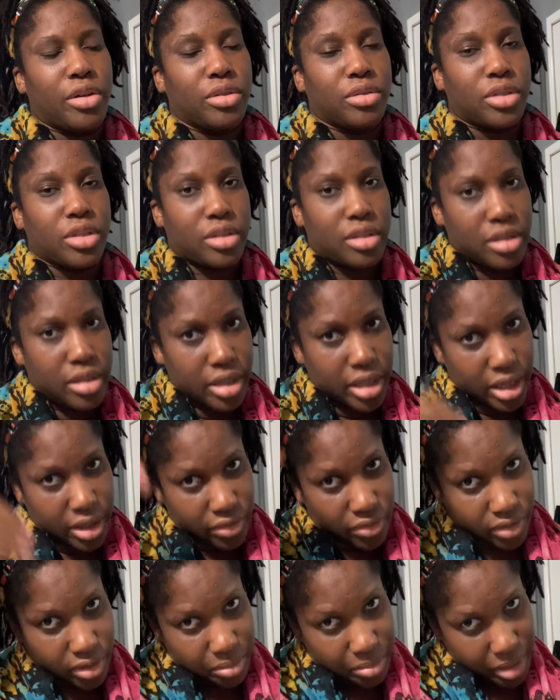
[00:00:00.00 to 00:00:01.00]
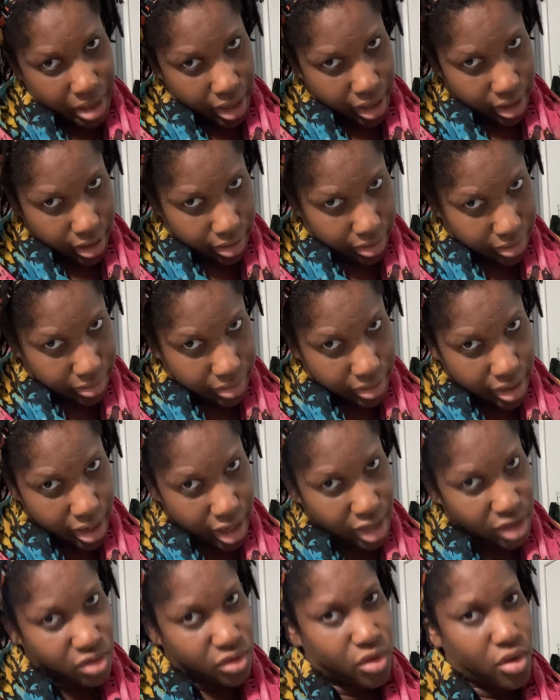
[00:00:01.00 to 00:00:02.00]
just took it from there
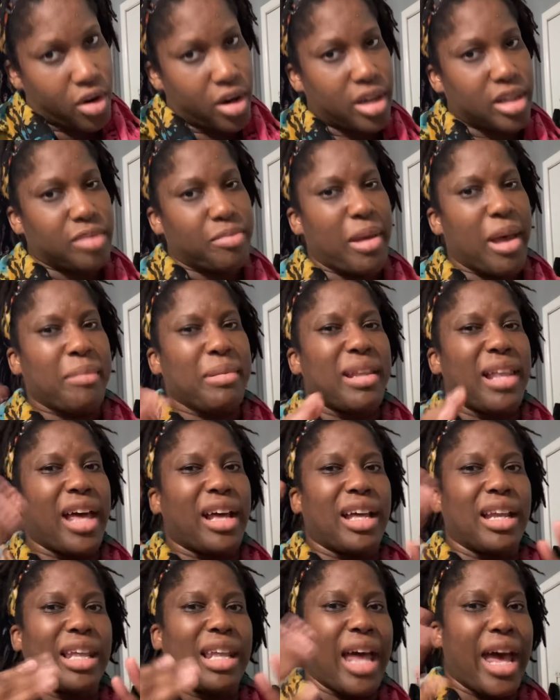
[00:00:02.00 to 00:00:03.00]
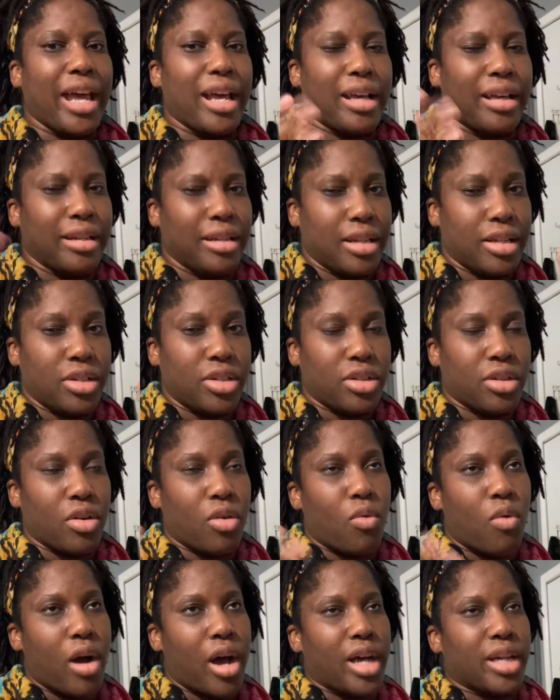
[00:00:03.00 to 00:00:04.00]
as far as maybe like a light conditioner
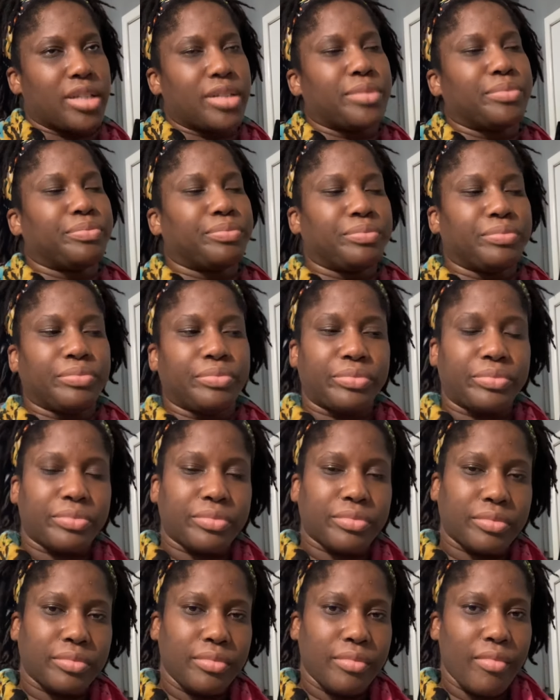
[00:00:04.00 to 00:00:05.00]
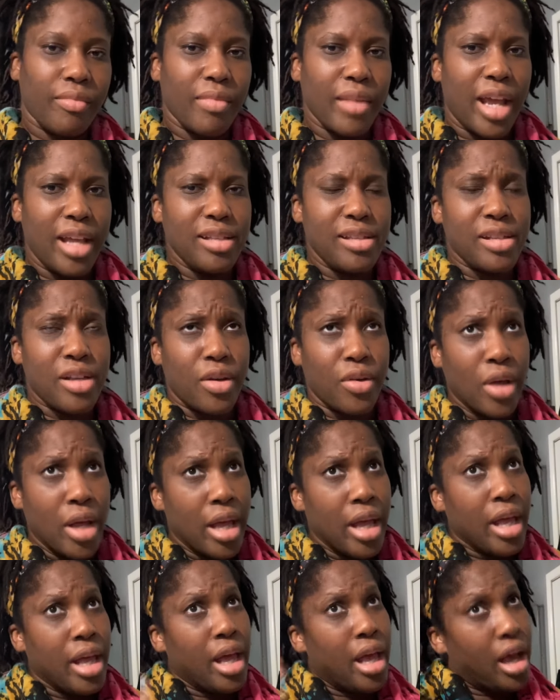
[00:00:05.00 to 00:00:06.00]
wash. And so,
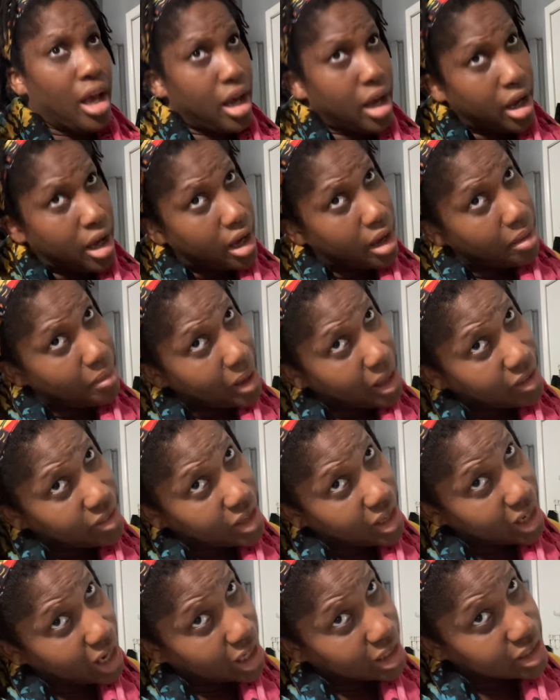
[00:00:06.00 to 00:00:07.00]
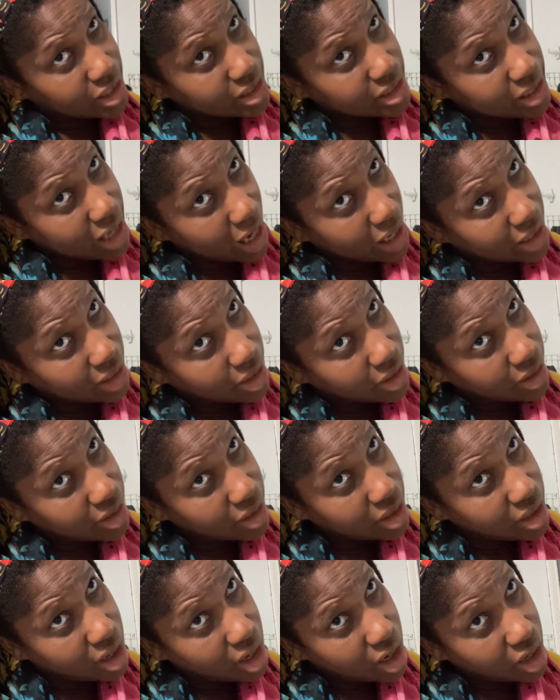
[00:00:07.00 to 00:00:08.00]
and then I just kind of
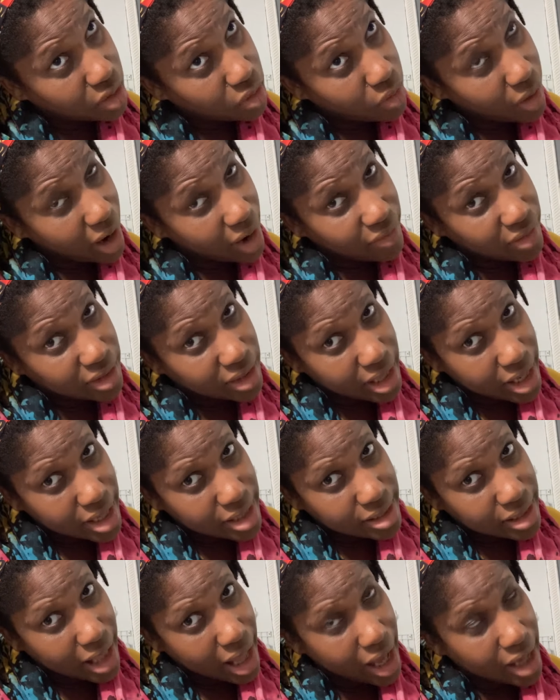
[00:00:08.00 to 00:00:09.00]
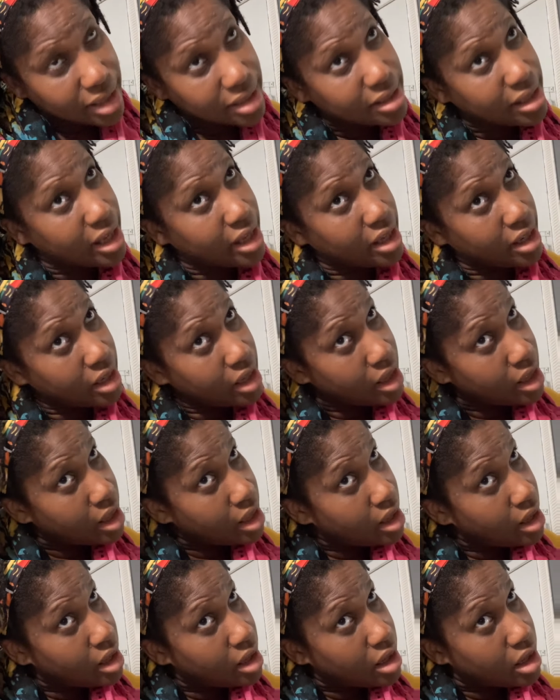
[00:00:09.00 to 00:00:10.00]
unraveled these locks and
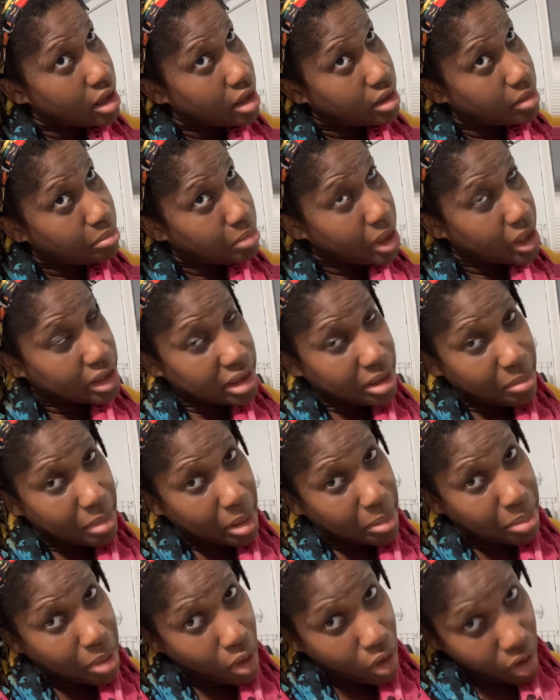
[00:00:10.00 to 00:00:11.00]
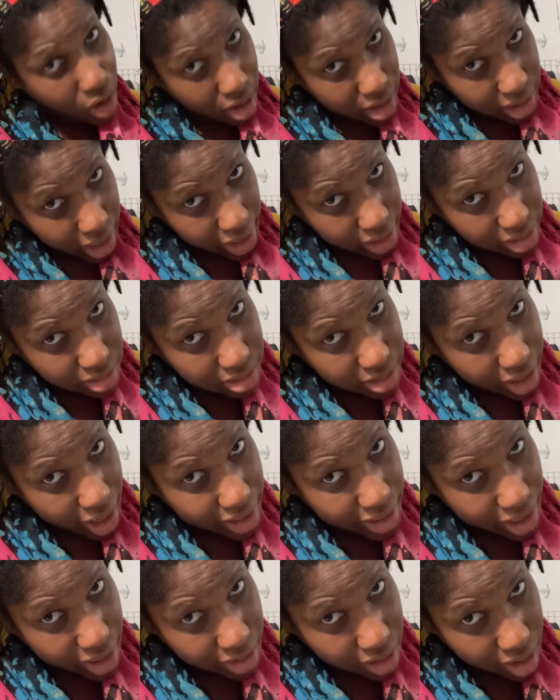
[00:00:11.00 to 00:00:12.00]
picked them apart, like
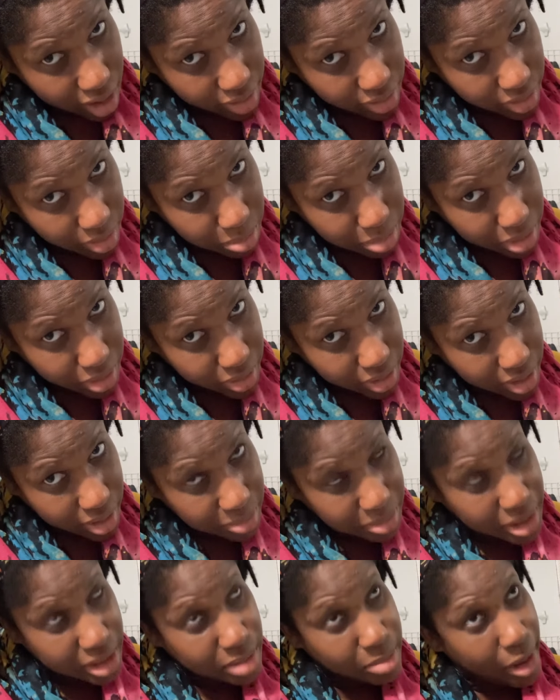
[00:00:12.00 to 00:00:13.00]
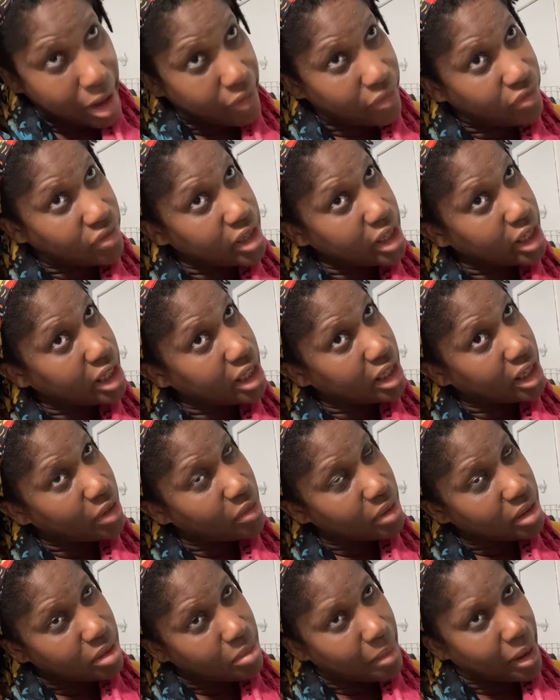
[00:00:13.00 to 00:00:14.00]
got out all the buildup just by flicking it
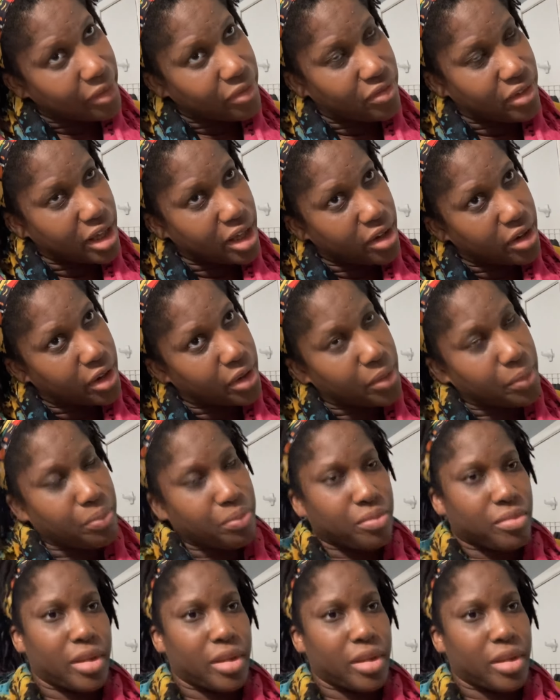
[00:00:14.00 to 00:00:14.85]
with my finger,